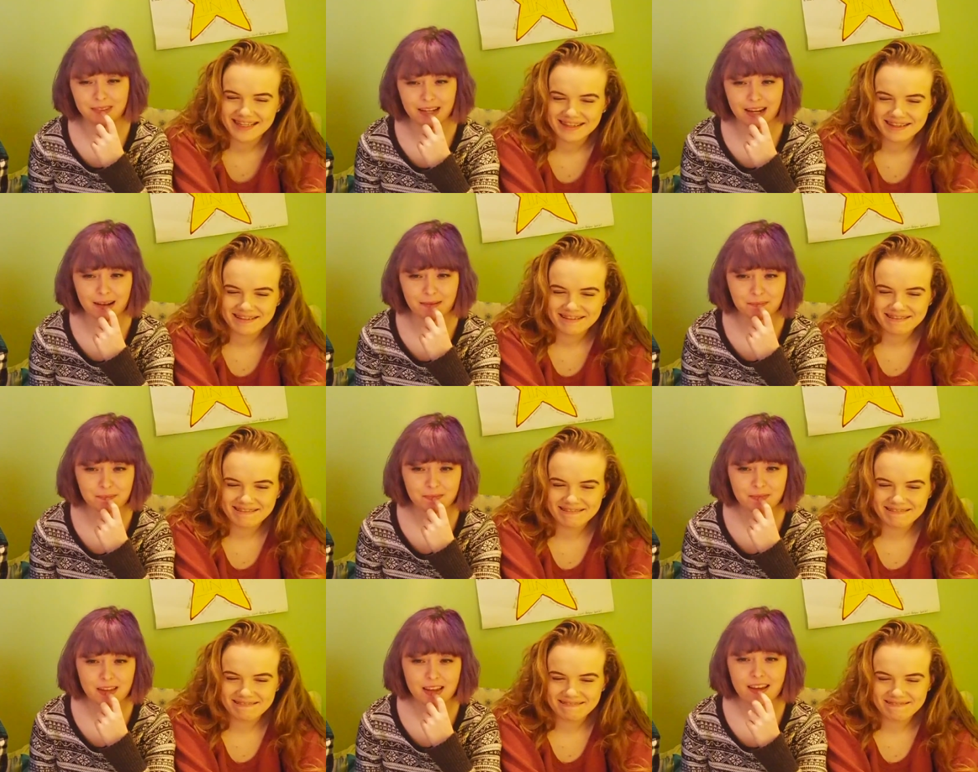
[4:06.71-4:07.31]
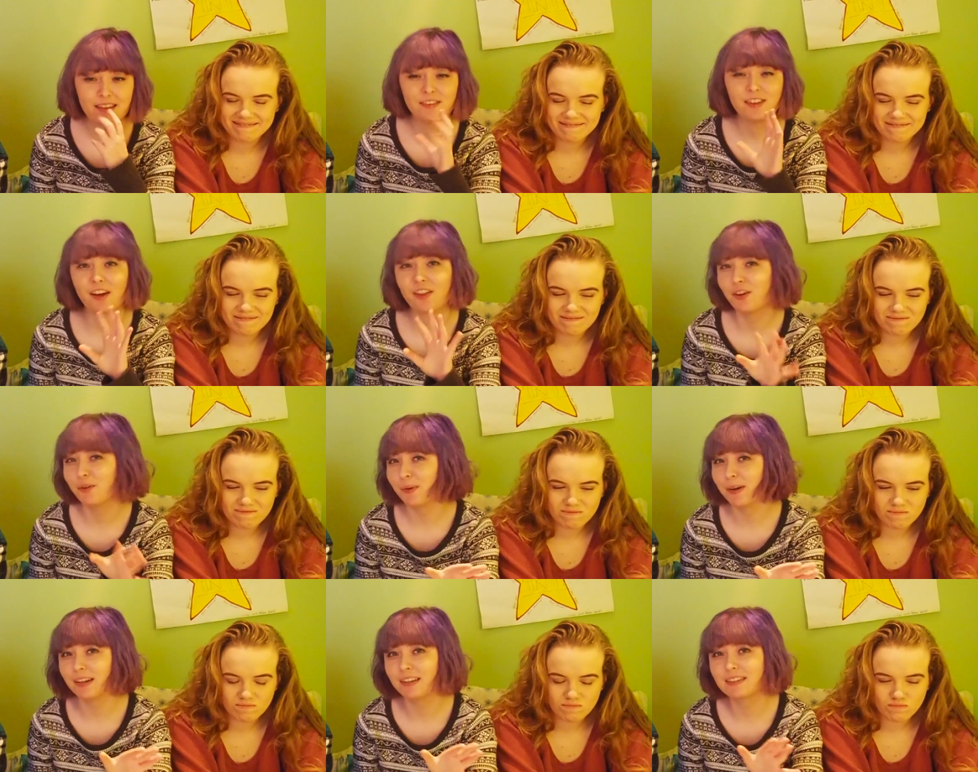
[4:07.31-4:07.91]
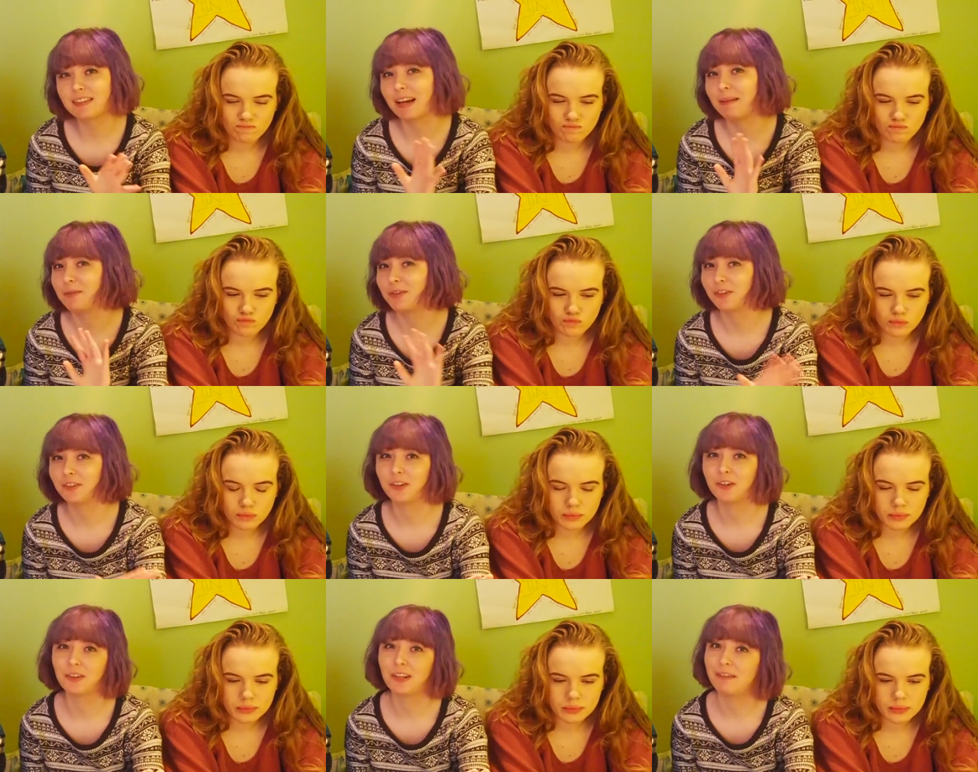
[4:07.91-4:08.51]
Speaker 1: yeah. The other ones, I'm
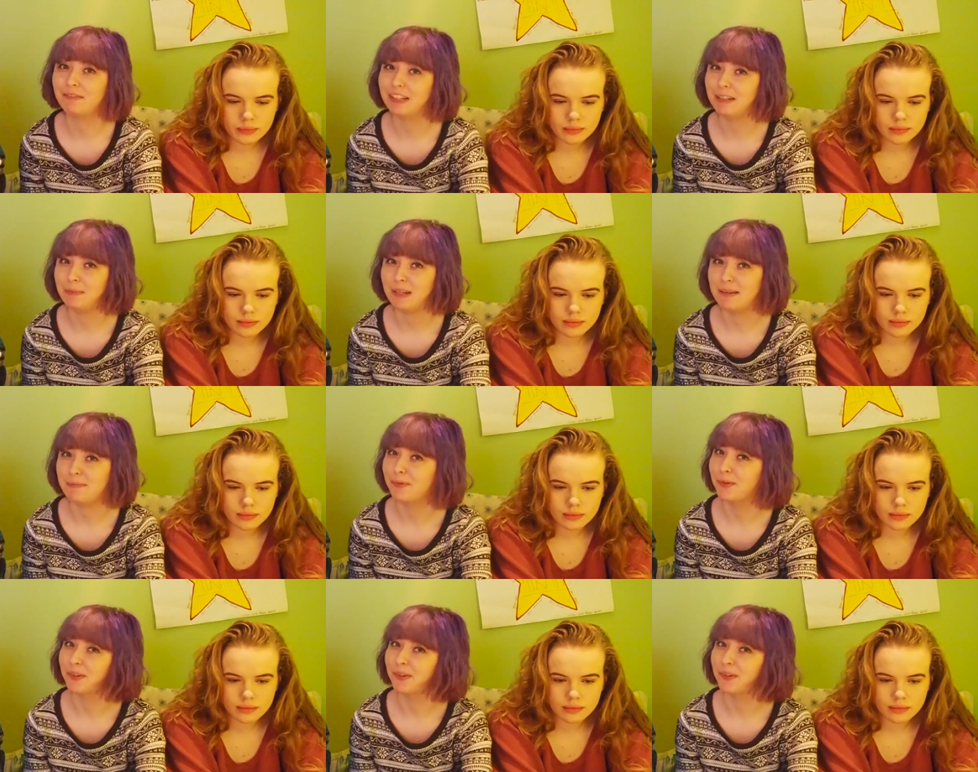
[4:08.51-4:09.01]
sure they're lovely people.